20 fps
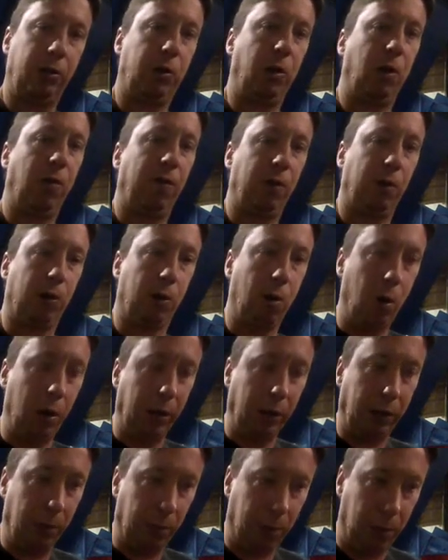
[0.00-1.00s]
So if you're
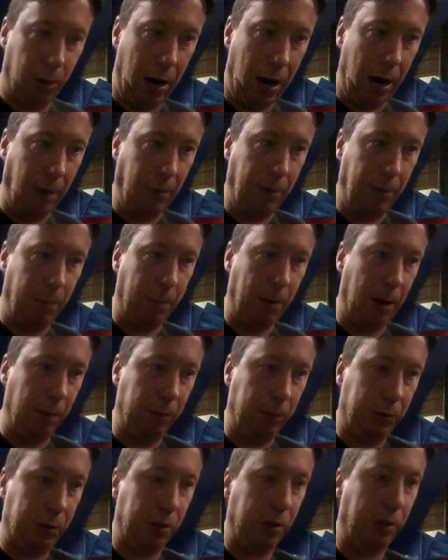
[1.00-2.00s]
going to prime the
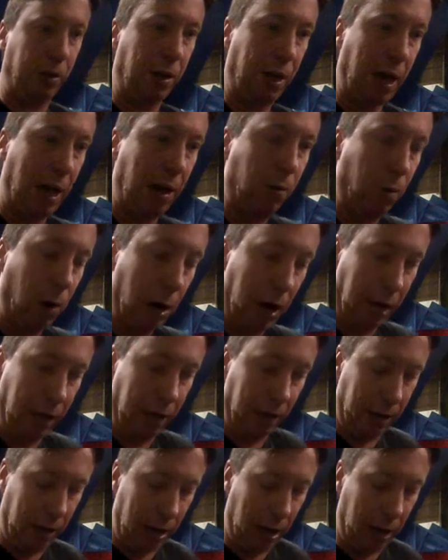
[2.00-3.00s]
pumps that way,
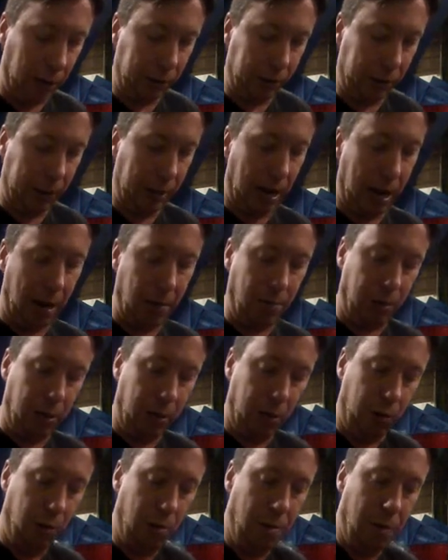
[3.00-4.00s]
then now's the time when
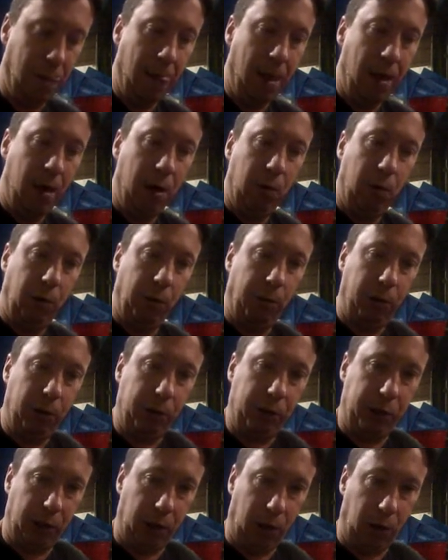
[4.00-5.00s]
you would
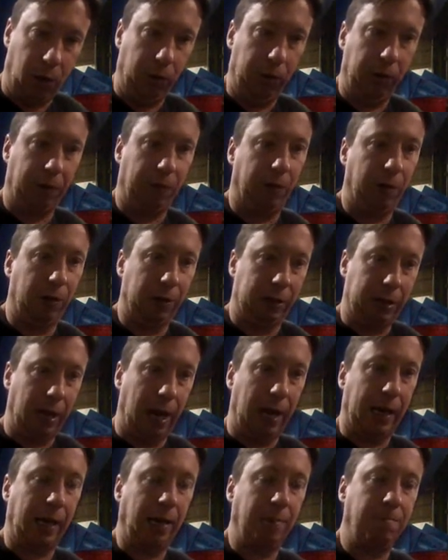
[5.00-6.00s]
push and hold it for a
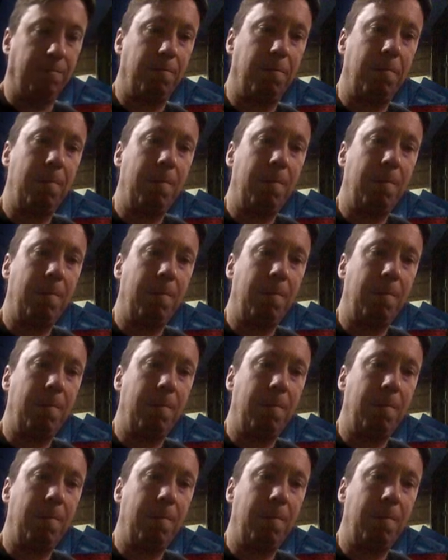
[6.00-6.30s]
second,